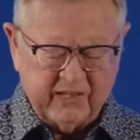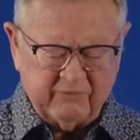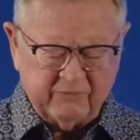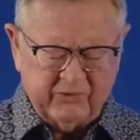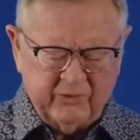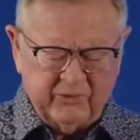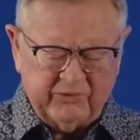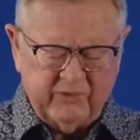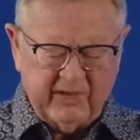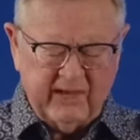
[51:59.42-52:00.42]
that for
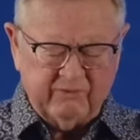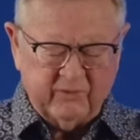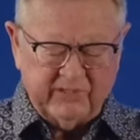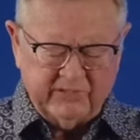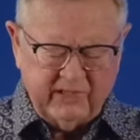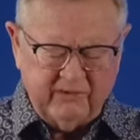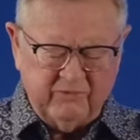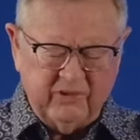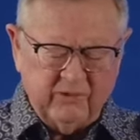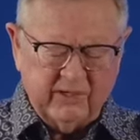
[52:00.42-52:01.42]
those that have
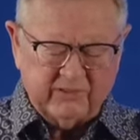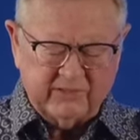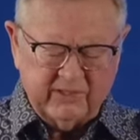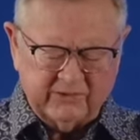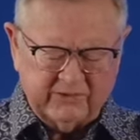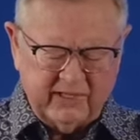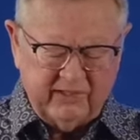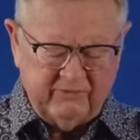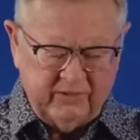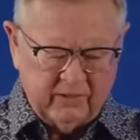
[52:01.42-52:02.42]
received you as their
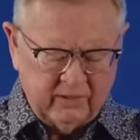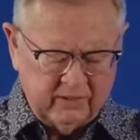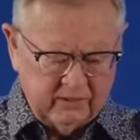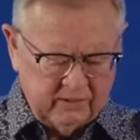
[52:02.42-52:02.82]
Savior,